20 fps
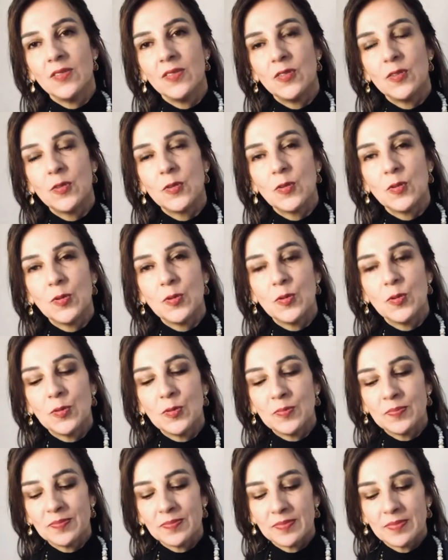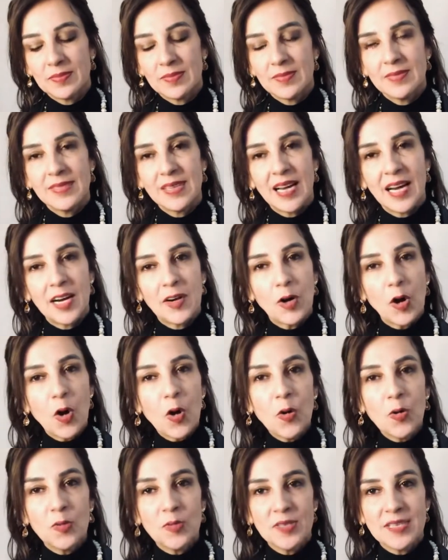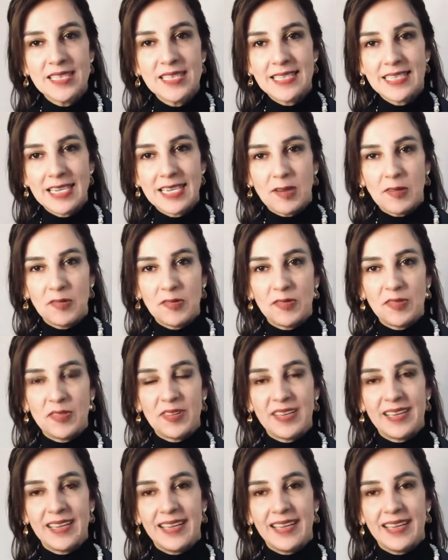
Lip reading: to our own self.